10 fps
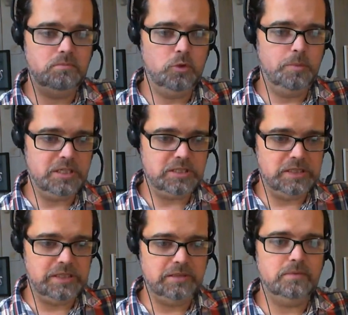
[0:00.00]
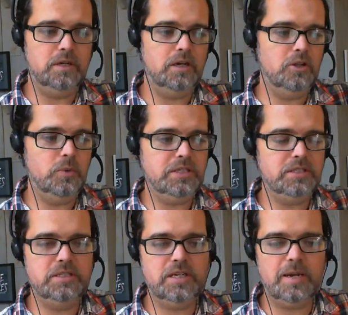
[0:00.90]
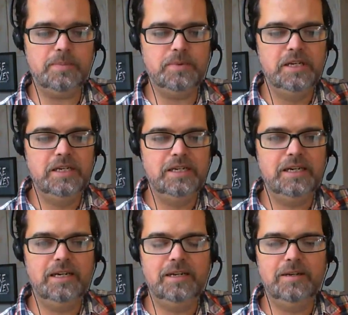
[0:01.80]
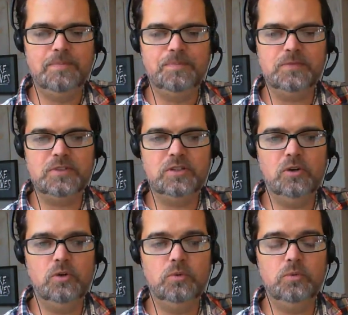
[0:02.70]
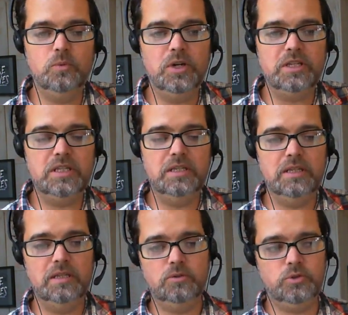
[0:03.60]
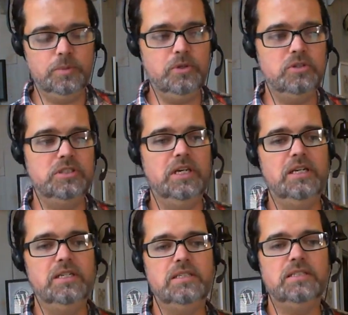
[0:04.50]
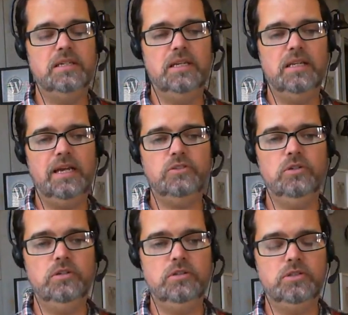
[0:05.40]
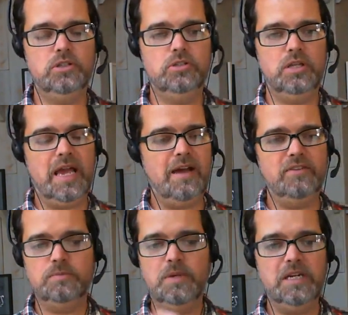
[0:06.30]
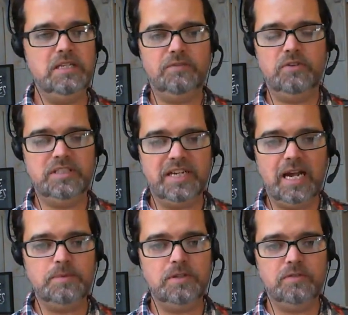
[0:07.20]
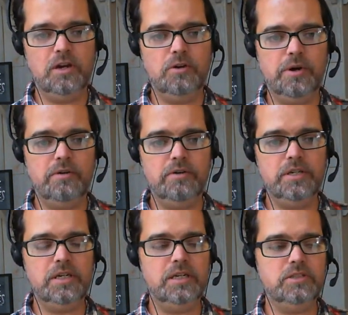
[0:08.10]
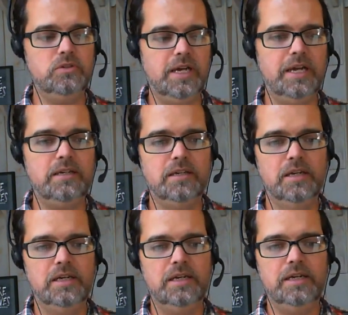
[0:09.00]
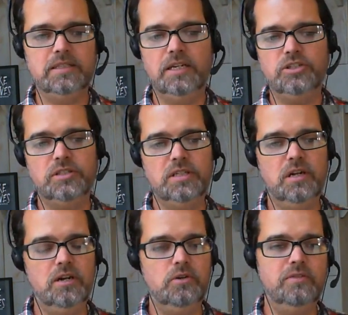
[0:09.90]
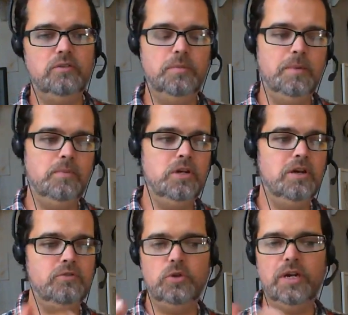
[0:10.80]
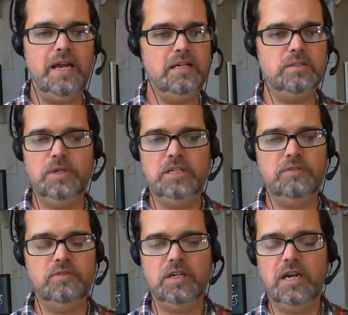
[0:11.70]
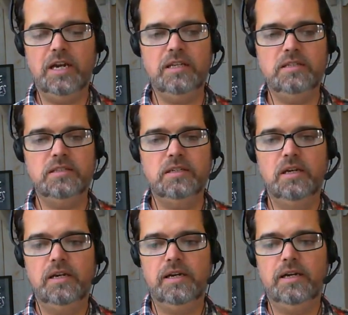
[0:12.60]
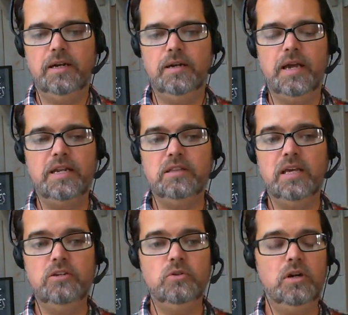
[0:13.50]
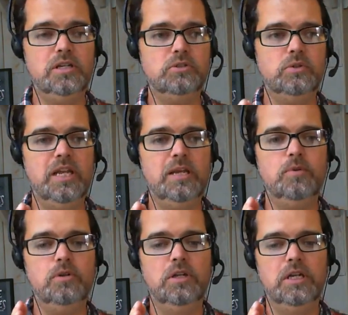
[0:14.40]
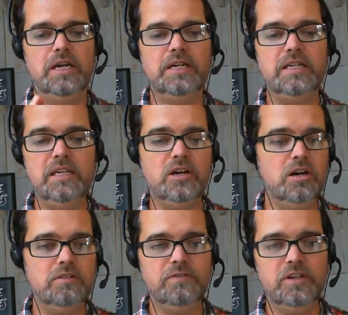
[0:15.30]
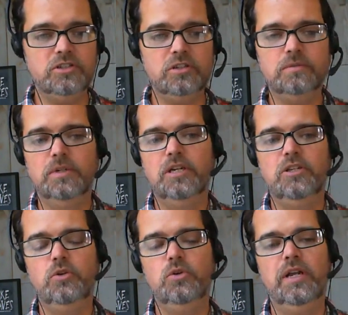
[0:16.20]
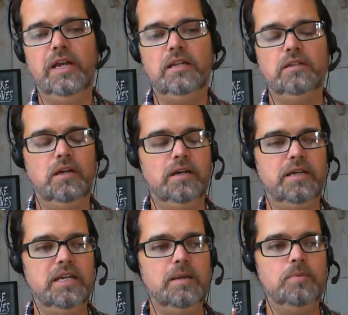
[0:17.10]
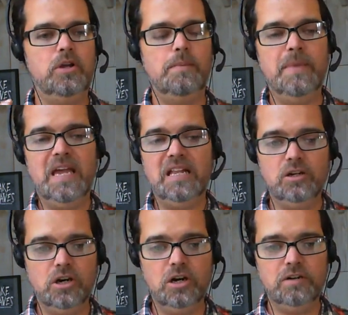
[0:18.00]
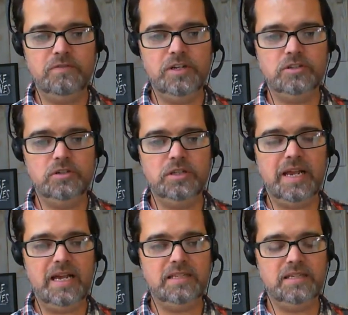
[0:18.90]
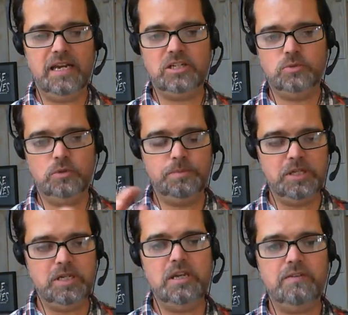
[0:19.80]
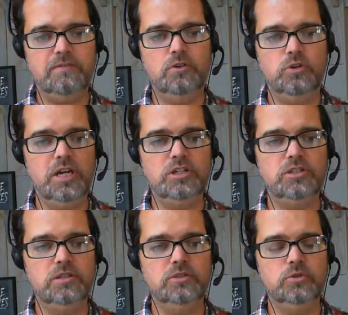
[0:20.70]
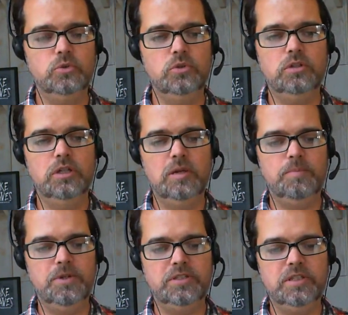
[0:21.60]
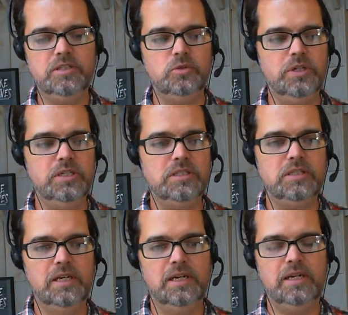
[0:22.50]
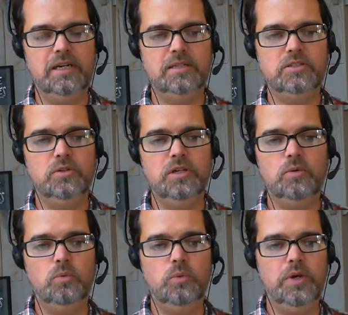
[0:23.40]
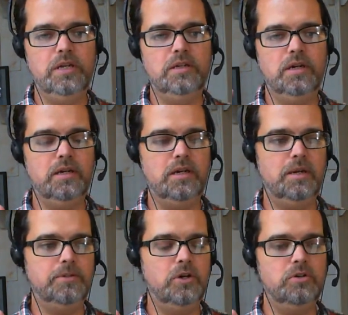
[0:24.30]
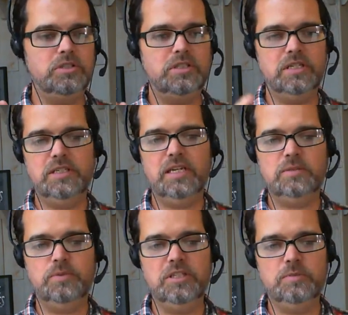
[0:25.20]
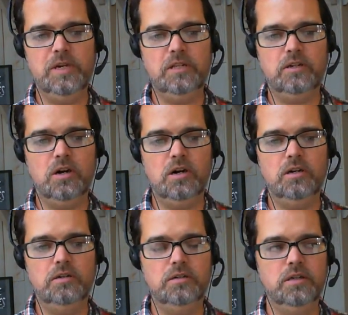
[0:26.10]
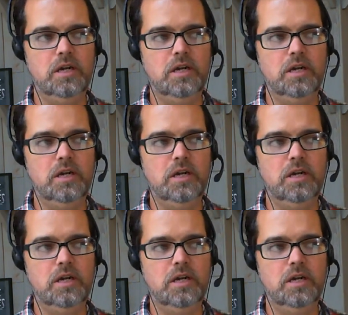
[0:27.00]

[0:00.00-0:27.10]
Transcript: robustly, all the way to the top. So what Tributes does is it allows you to have as many different types of honoraria as you like. It's not just in honor of or memory of. You can add as many different kinds. And then you can also enable an e-card feature. You can enable a mail a card feature that has an actual PDF creation tool built into it, so that when a donor says, yes, please mail a card